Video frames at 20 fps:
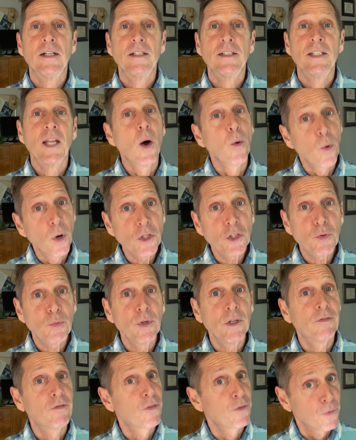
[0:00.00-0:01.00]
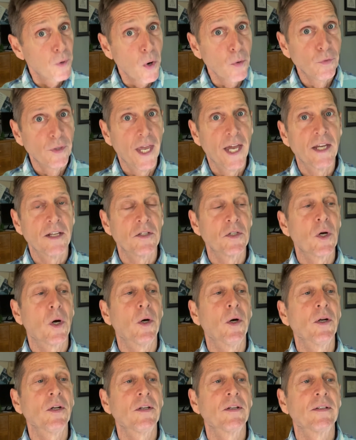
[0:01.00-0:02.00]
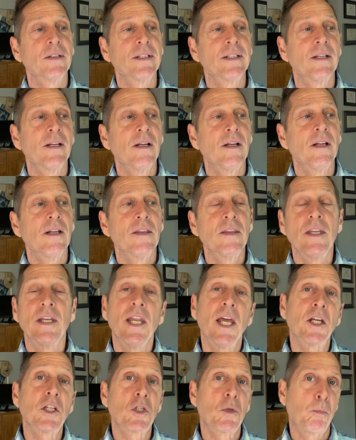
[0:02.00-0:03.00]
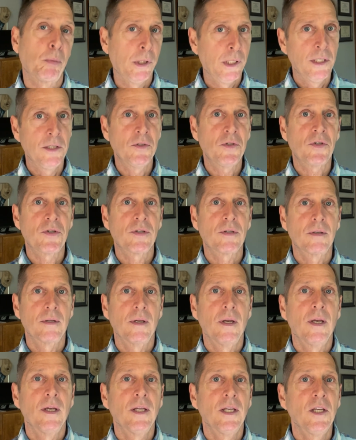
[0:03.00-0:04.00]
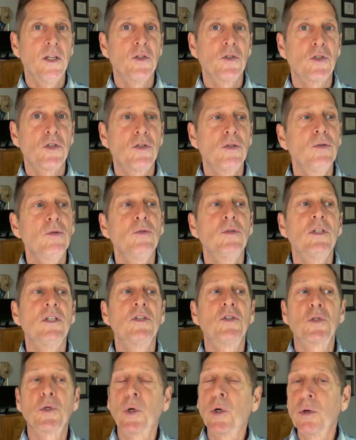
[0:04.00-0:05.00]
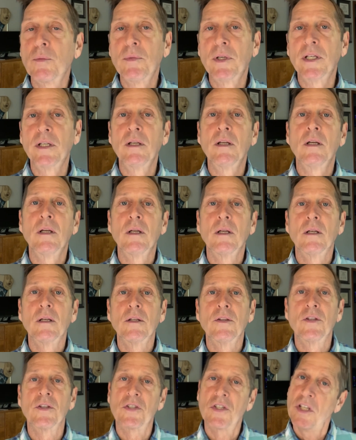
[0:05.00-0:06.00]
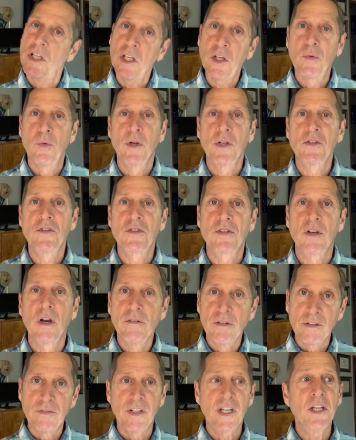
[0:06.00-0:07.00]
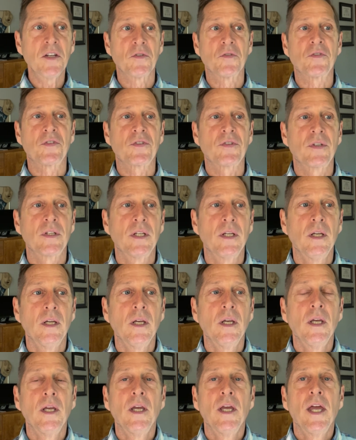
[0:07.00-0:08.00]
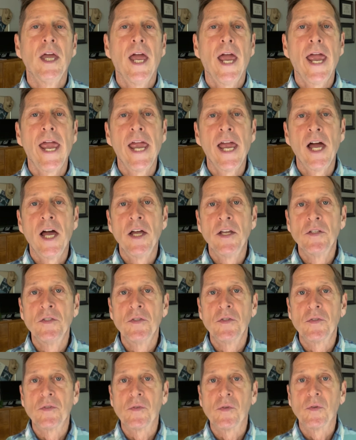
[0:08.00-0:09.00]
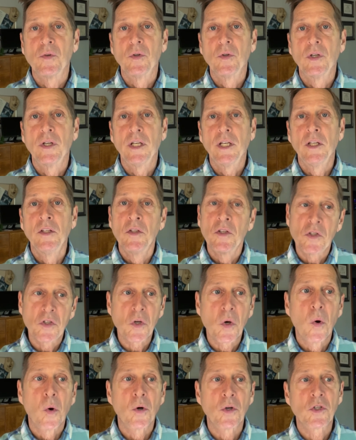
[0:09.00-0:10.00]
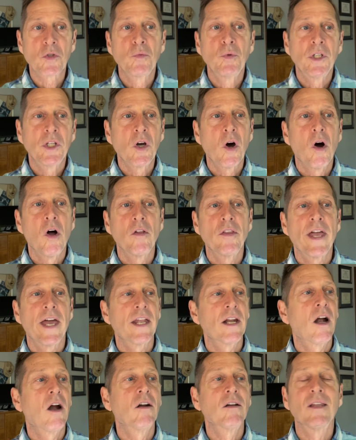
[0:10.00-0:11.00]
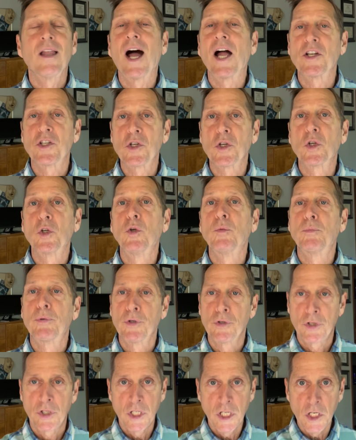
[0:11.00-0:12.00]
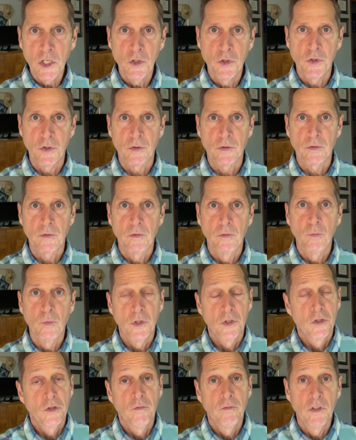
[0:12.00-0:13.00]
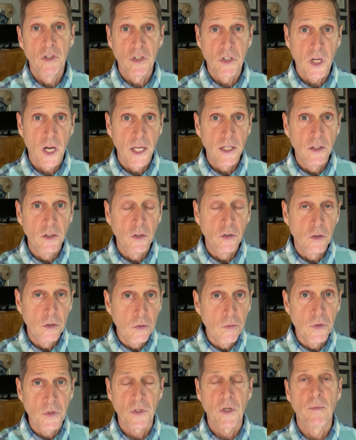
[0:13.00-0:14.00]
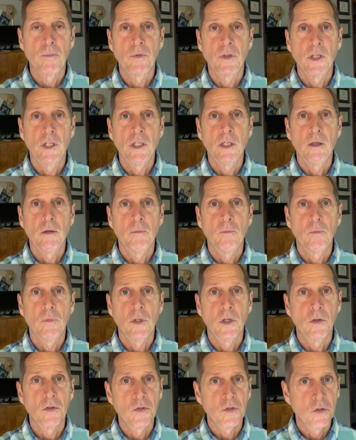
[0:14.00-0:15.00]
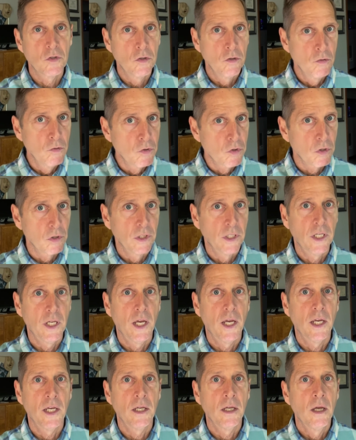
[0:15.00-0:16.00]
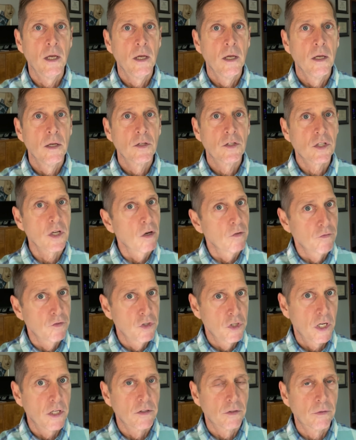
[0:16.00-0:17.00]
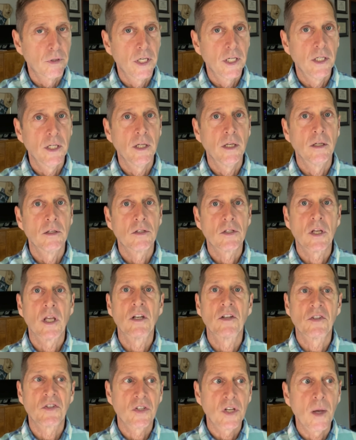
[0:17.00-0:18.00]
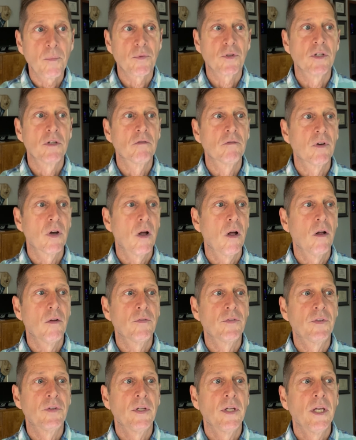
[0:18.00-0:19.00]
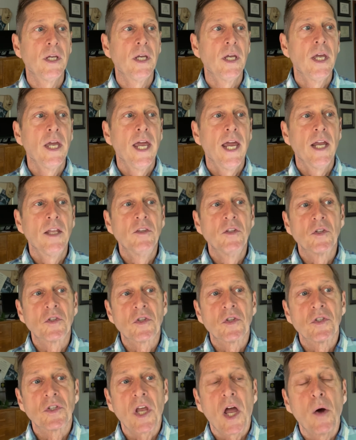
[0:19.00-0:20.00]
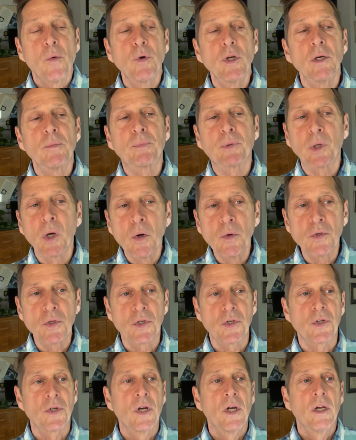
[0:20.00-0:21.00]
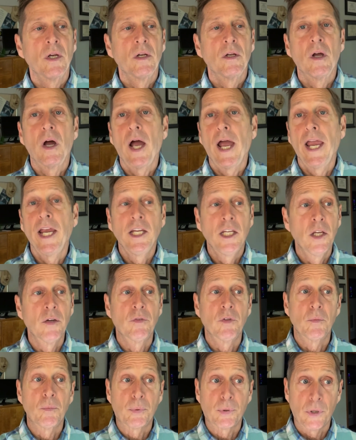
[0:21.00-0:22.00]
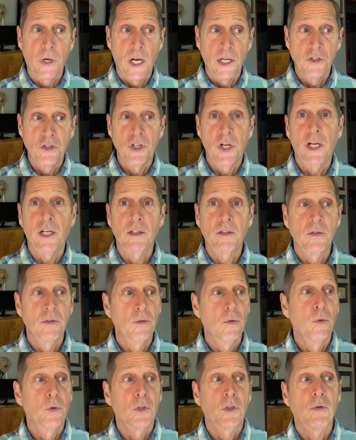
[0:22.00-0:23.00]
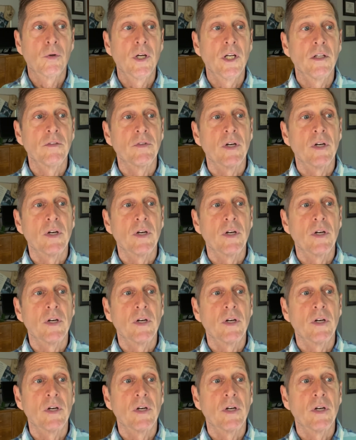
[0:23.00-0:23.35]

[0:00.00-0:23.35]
Now, once we've thrown that dart, the next piece is to determine the sequence of events. And in this course, we call that our logical procedure. Once you've decided to do something, there's usually a self-generating set of steps involved. And this is how we approach a given project or creative